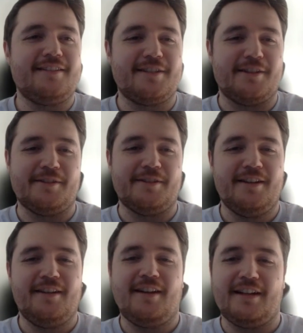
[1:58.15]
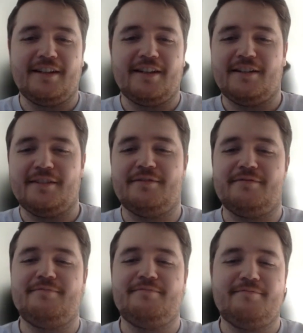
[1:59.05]
So Eddie kind of,
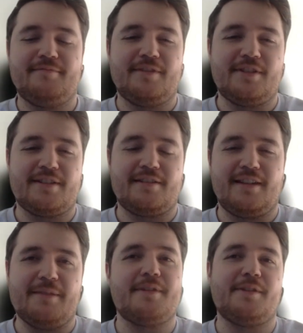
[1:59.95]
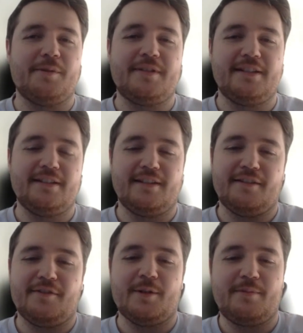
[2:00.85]
just him sourcing it in
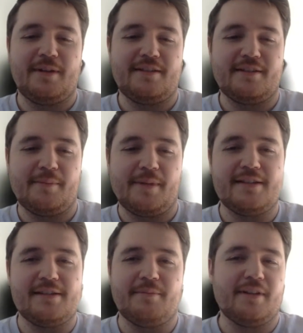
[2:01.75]
the first place is amazing, but